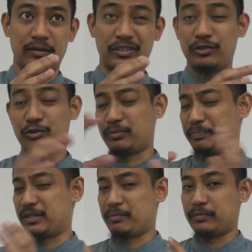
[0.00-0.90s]

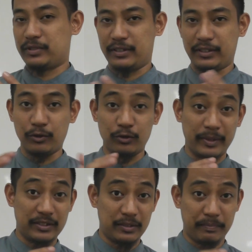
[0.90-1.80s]

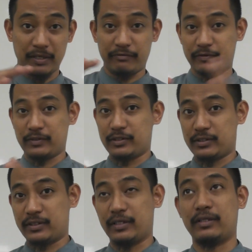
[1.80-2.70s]
trigonometry part
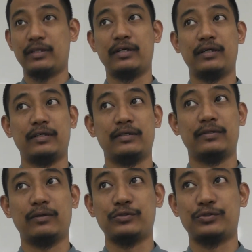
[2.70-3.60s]
first, and
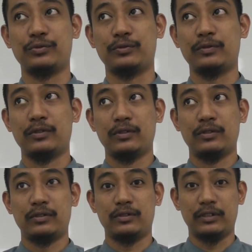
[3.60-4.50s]
then also
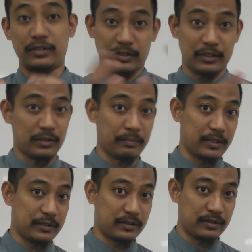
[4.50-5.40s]
the integration
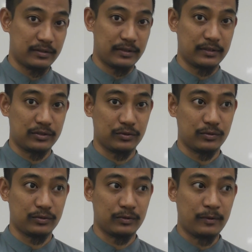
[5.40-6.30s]
part, right?
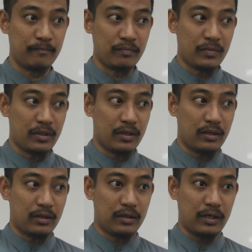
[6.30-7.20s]
So
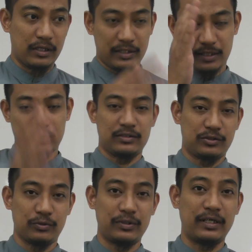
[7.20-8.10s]
I'll cut it
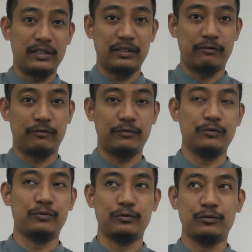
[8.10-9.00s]
so that if
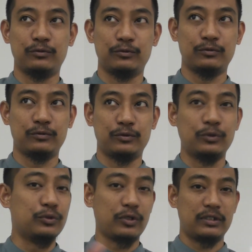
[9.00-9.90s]
you
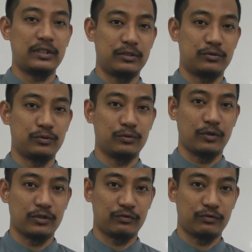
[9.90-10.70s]
do not need to watch